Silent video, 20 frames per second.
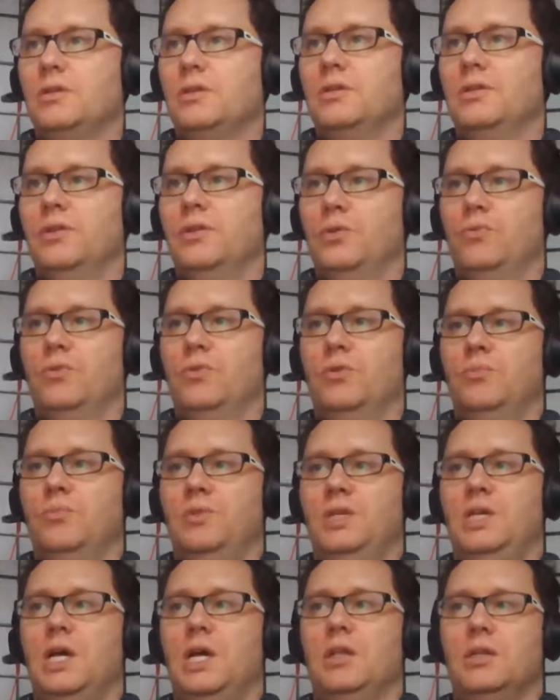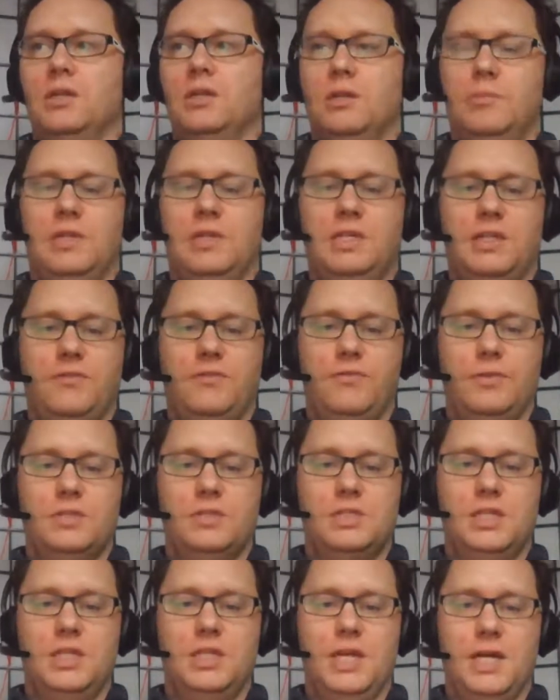There will be a little bit
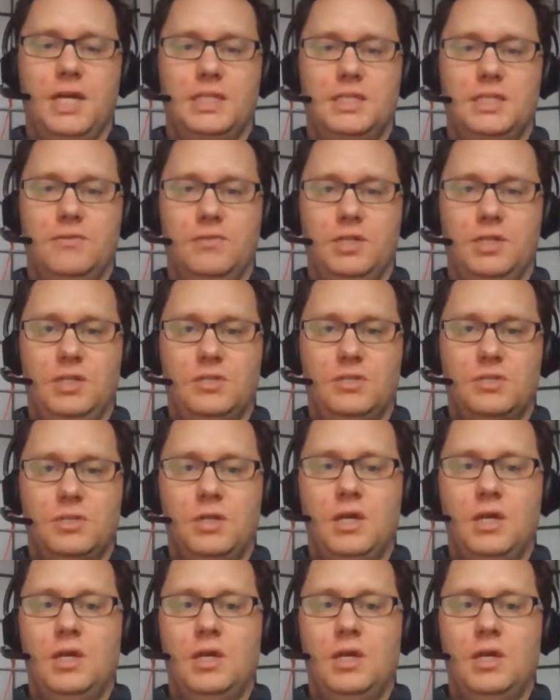difference in the activities.